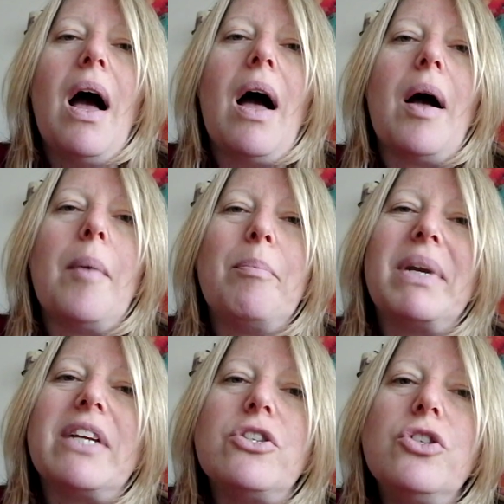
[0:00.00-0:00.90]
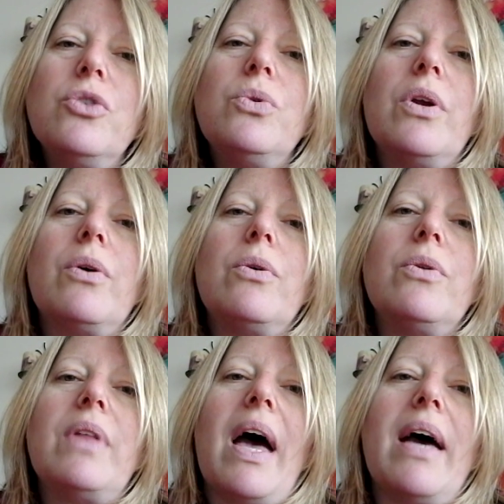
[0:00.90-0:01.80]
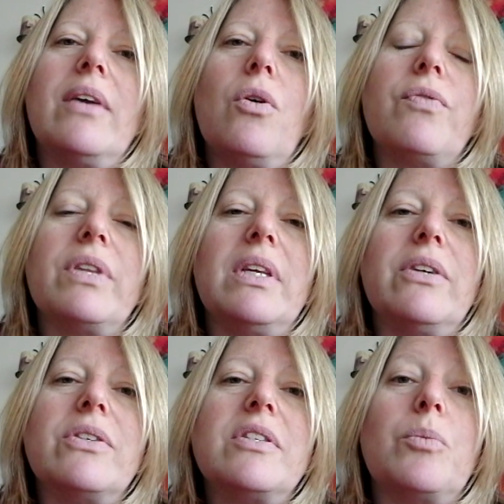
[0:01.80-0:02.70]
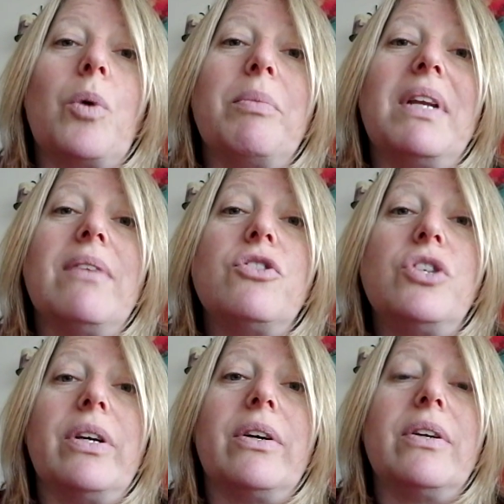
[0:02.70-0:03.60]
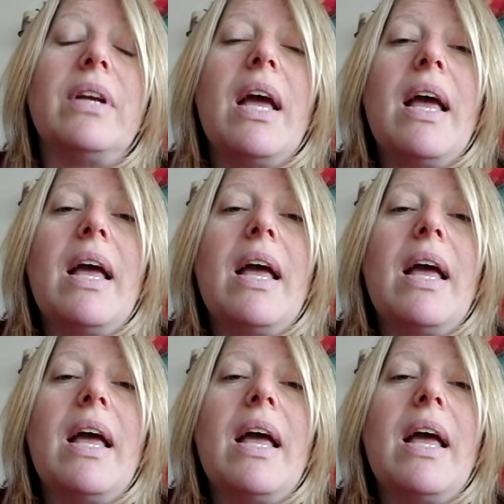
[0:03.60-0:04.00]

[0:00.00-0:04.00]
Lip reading: But I do know that over the years, some women have shared